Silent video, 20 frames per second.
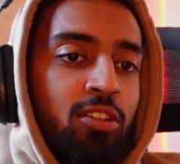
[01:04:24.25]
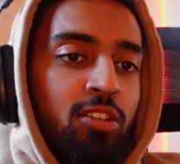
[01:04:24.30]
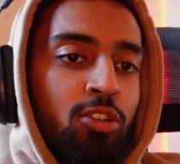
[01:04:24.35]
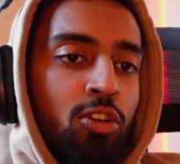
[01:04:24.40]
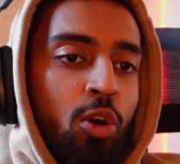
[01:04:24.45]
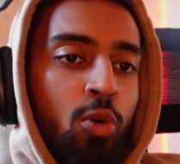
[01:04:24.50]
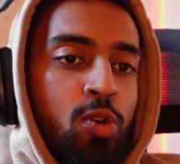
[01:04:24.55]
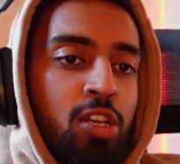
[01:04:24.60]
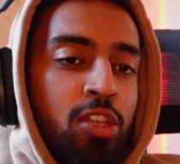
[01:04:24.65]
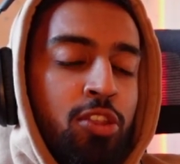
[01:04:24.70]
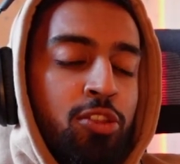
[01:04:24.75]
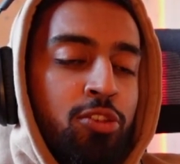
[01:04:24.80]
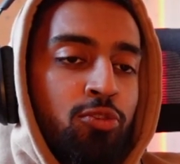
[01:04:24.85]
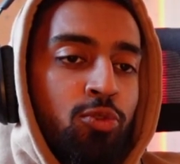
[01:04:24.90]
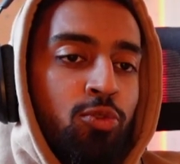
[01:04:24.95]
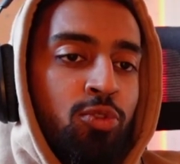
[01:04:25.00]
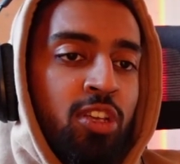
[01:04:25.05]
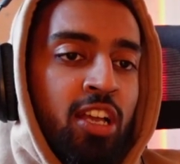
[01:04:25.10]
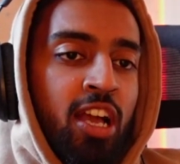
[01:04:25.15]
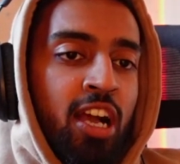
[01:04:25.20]
going
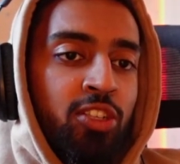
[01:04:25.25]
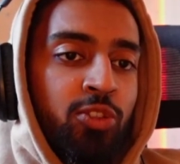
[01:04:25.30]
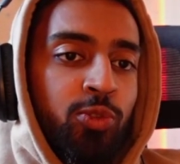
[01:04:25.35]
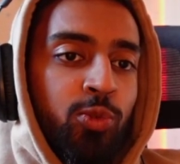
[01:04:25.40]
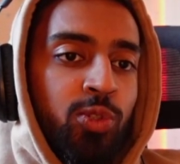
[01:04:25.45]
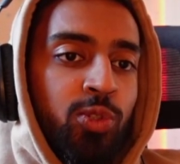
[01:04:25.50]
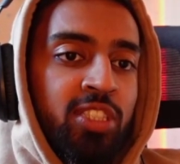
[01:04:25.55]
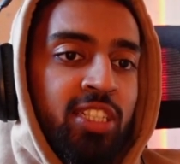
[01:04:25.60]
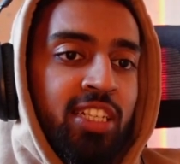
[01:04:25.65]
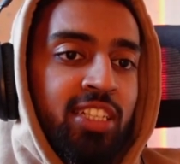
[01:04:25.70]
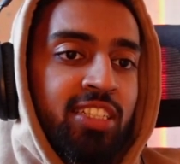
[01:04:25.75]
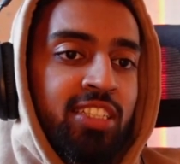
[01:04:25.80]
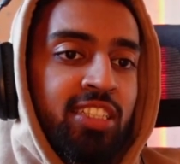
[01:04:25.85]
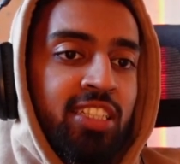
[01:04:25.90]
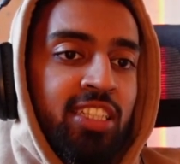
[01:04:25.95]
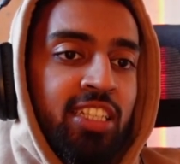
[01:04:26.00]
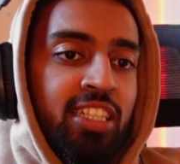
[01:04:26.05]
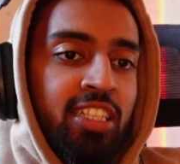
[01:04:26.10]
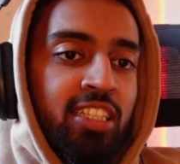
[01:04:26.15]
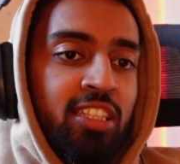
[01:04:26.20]
through the casual sex
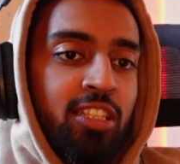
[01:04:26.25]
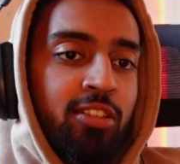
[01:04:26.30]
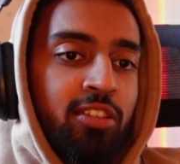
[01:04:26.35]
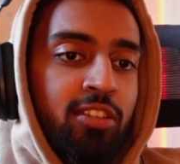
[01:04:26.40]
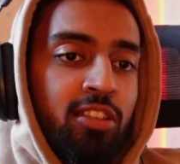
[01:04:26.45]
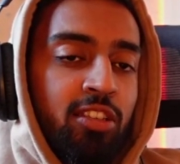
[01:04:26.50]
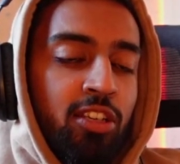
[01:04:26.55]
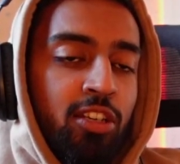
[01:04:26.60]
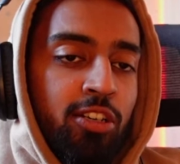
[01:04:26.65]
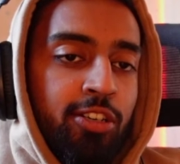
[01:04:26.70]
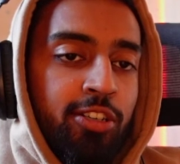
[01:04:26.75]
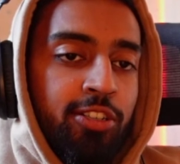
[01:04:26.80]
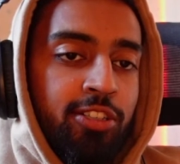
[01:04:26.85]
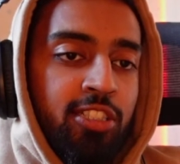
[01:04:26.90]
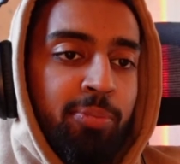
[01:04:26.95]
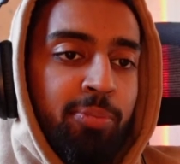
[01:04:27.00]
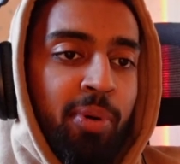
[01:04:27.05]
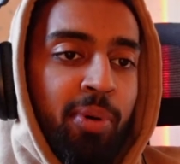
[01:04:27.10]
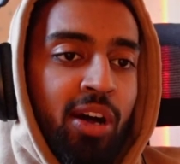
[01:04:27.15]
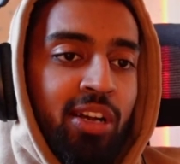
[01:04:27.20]
scene, the
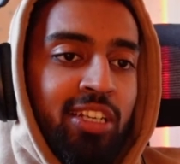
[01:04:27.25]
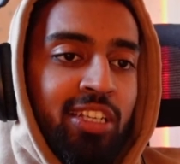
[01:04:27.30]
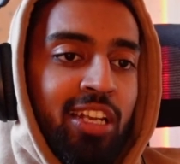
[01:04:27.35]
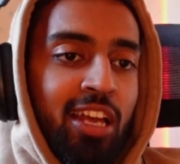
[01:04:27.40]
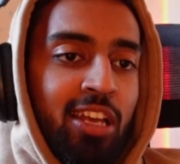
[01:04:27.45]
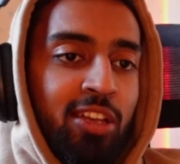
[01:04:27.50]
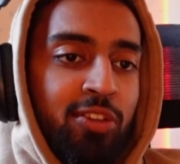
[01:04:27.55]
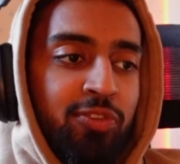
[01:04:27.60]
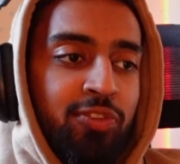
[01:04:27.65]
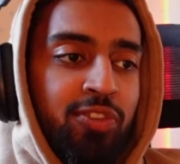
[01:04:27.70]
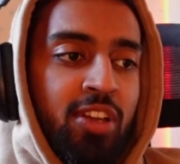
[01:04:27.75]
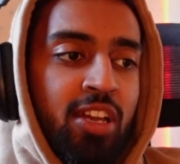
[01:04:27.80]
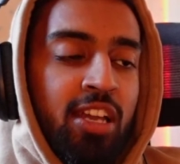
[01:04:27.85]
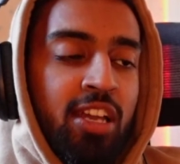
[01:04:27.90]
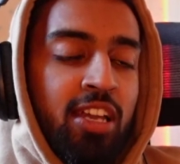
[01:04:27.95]
girls, the party life,